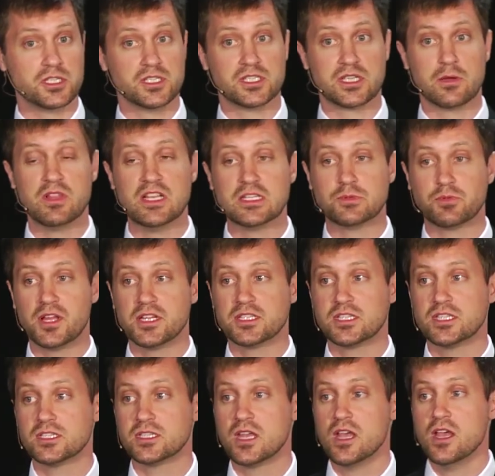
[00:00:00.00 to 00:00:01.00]
In some of these
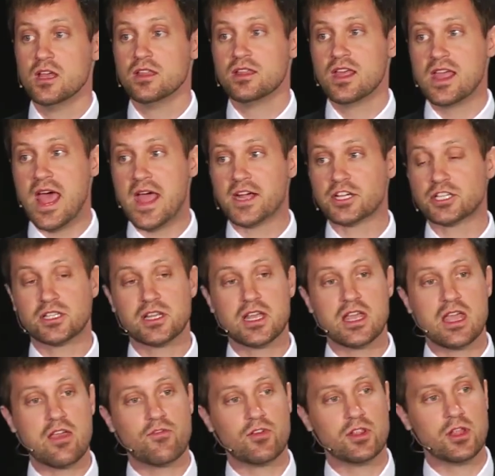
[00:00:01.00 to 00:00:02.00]
places, they actually,
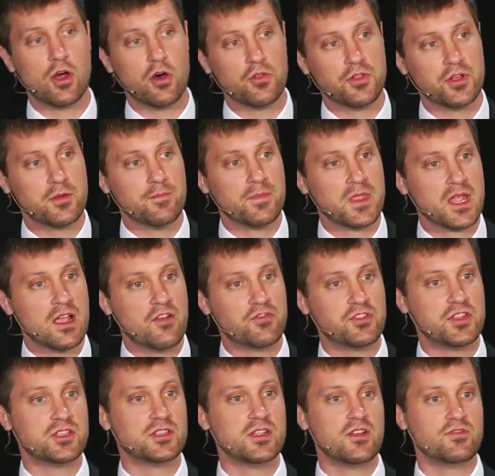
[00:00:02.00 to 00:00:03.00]
even though if
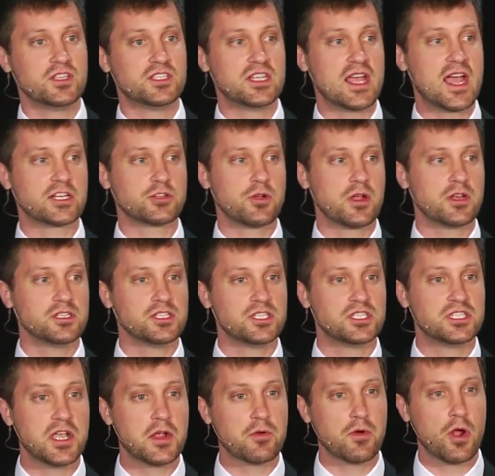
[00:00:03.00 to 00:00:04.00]
the tax rate is
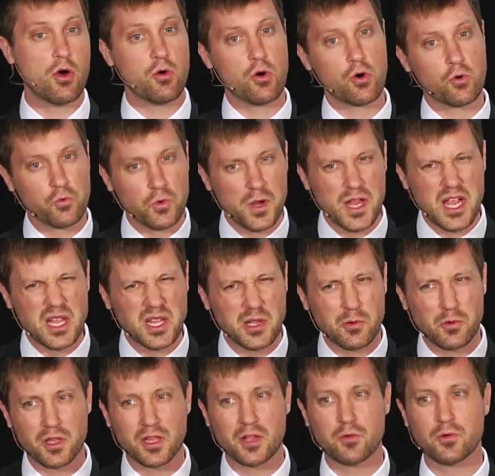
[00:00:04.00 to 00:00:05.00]
zero or really,
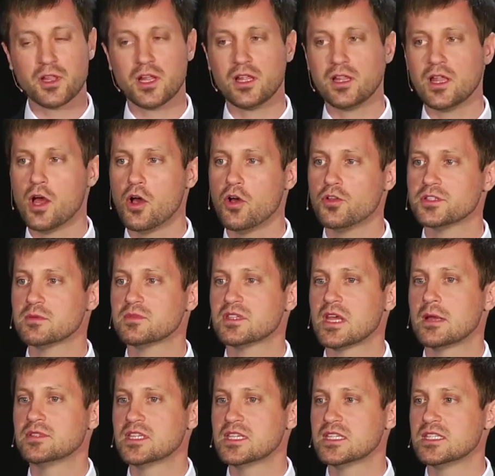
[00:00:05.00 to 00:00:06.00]
really, really low,
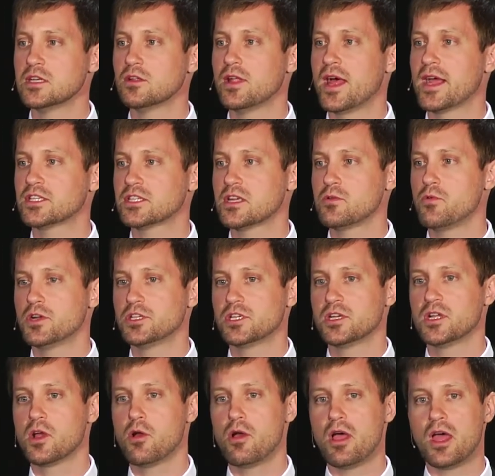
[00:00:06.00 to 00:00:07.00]
sometimes they still actually want you
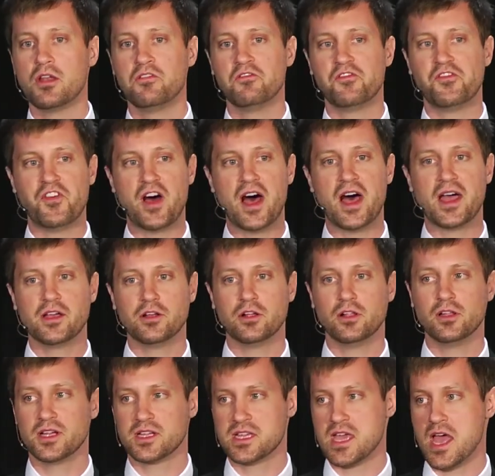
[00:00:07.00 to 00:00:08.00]
to go ahead and
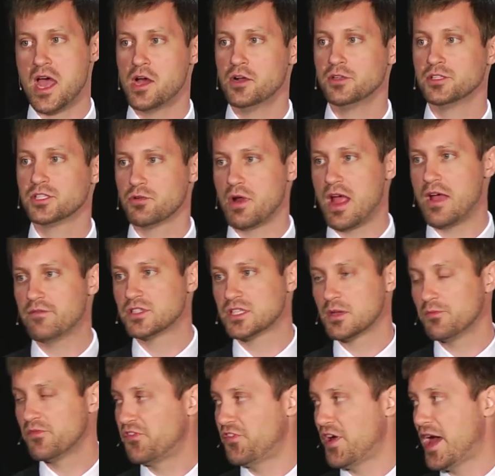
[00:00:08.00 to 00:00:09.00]
file accounts or have
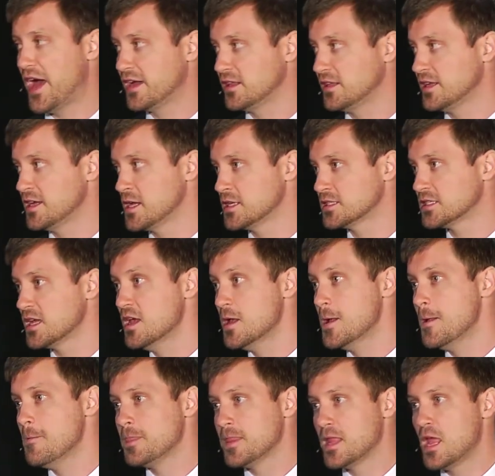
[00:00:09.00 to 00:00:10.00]
some filings
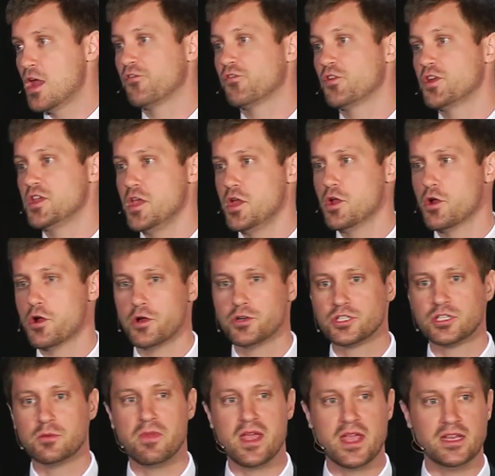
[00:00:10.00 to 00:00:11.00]
every year
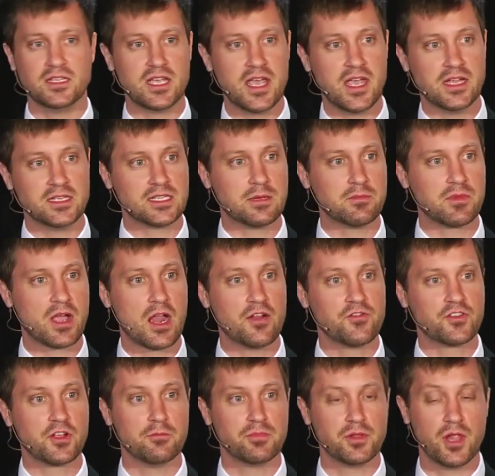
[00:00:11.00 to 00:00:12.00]
to maintain some kind
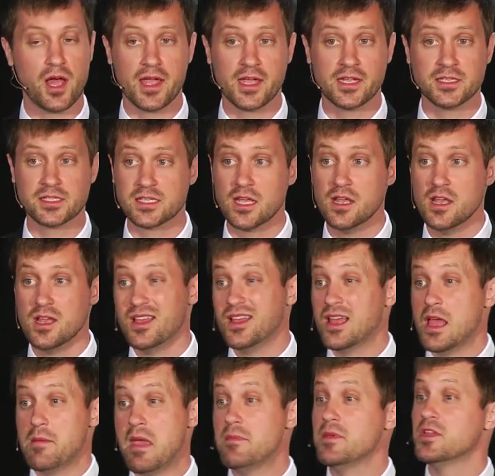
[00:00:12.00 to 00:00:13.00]
of compliance.
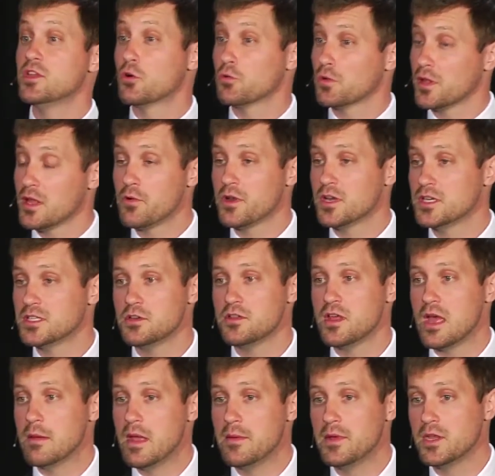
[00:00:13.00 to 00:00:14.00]
And maybe you don't really want to do
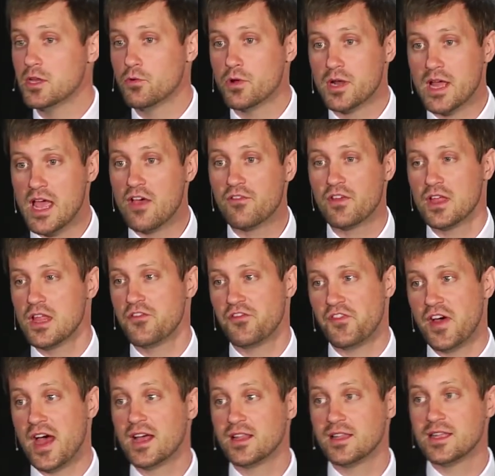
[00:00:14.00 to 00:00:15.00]
that. Maybe you don't want to have any
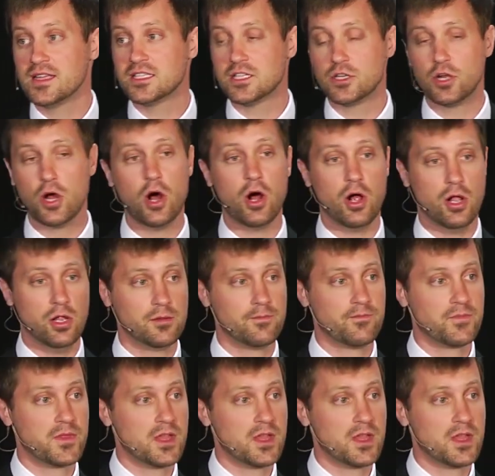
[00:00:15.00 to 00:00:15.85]
filings at all.